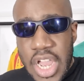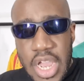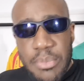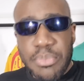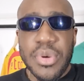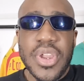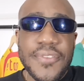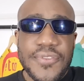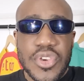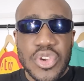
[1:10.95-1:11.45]

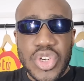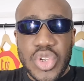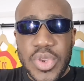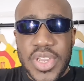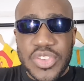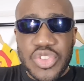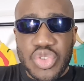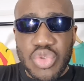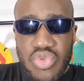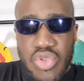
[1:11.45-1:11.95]
But if you're doing
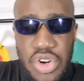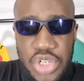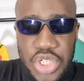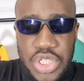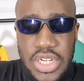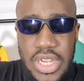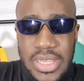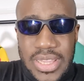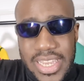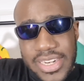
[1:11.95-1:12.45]
it to
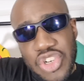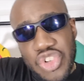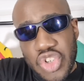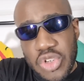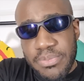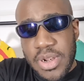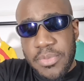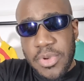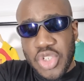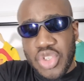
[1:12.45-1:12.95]
Russia, then you
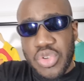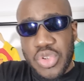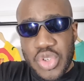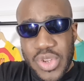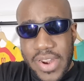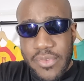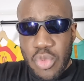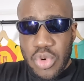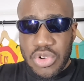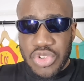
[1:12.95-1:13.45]
should pretty much do it
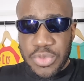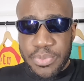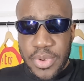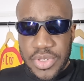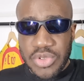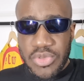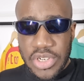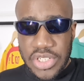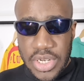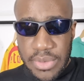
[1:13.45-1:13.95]
to everyone who
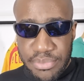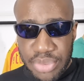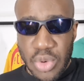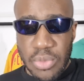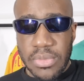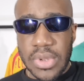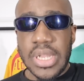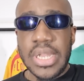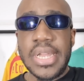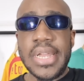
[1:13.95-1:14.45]
supports Russia.
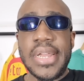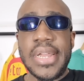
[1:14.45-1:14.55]
Boom.